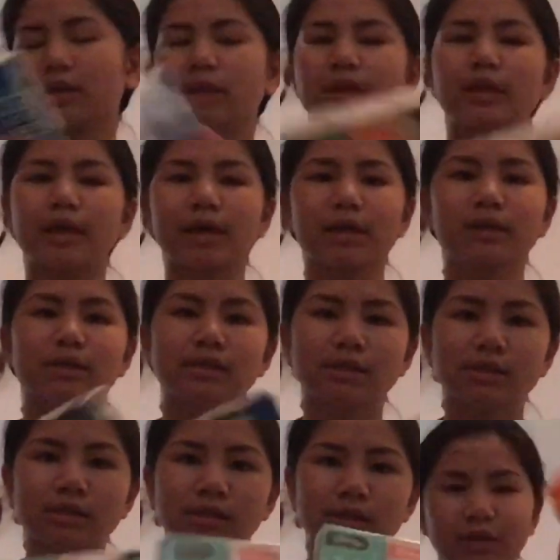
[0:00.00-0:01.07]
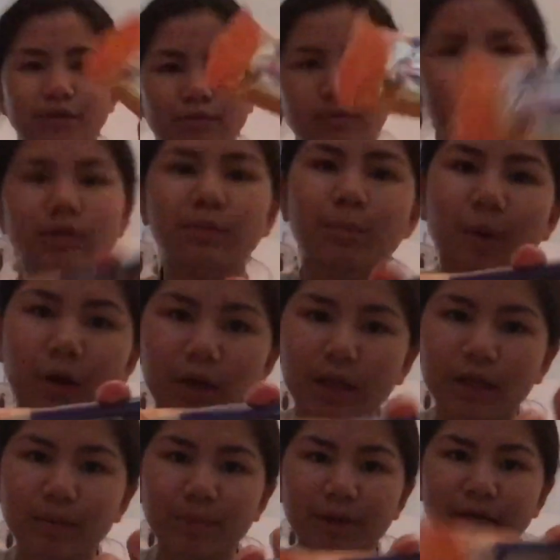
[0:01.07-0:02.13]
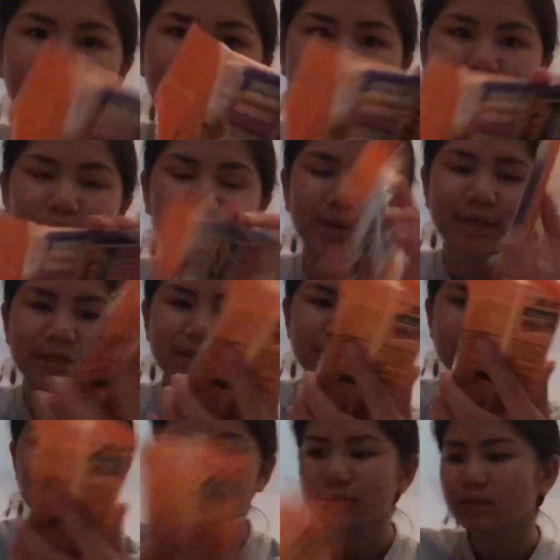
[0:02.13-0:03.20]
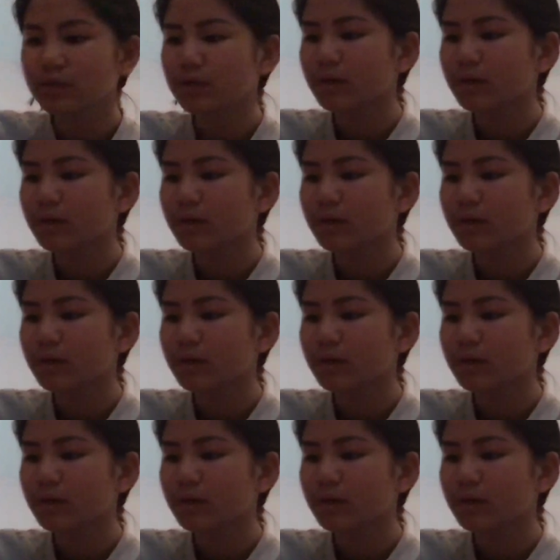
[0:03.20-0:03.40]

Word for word: Kleenex, cute sparkly mechanical pencils,